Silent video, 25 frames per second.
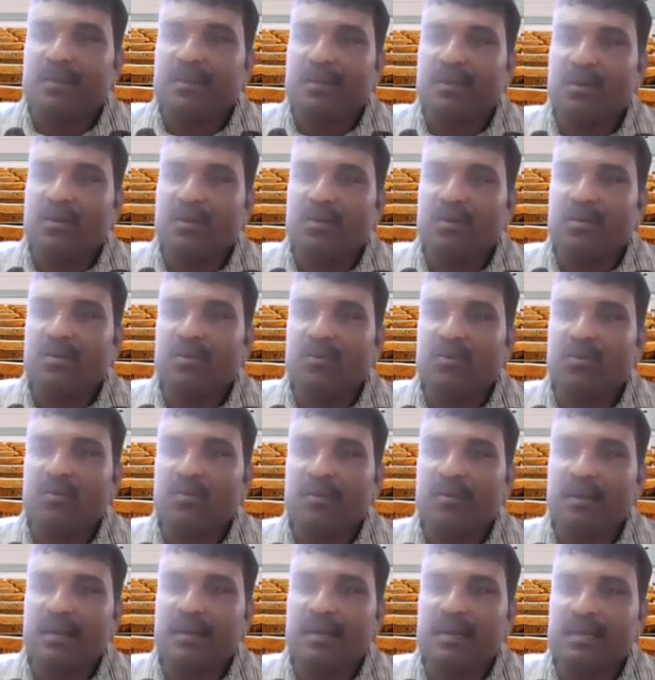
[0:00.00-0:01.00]
Now
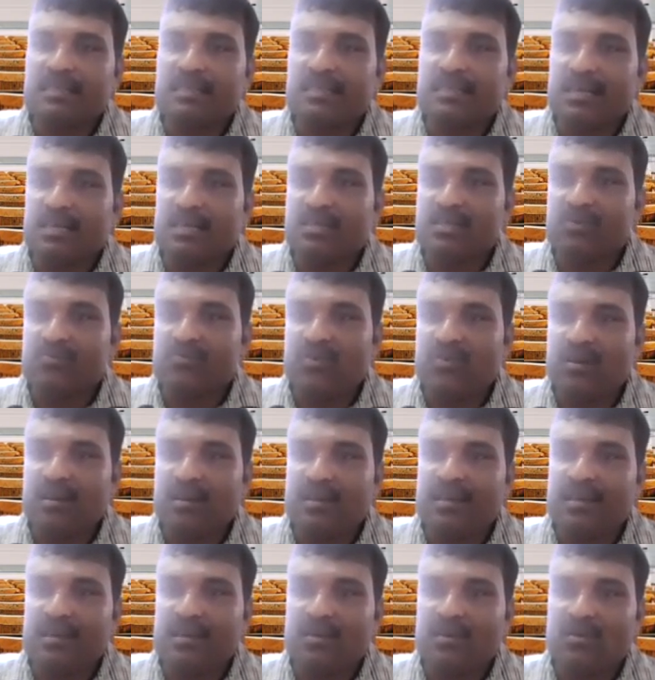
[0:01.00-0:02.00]
numerator x raised to
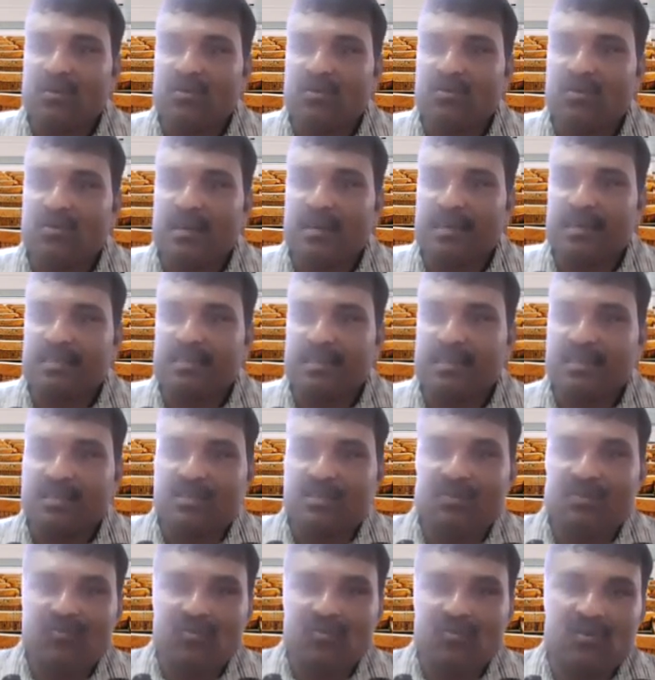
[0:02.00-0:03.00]
4, here also x
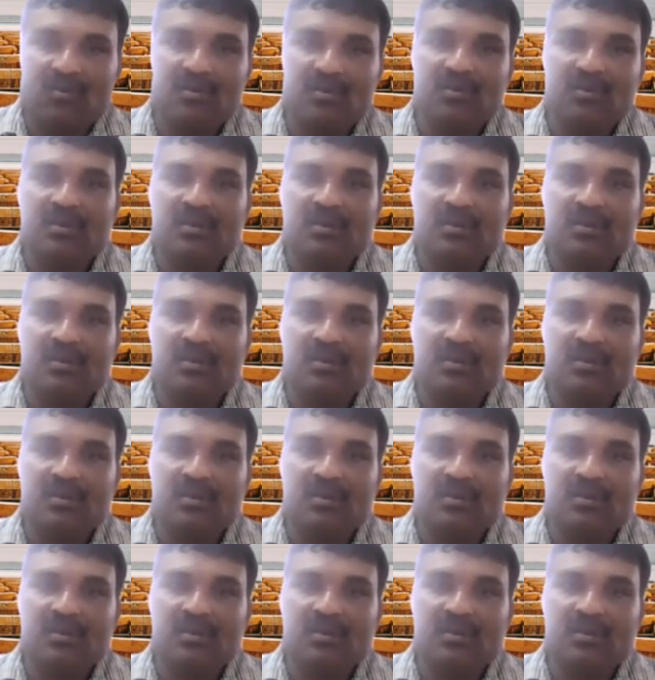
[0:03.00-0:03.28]
raised to 4.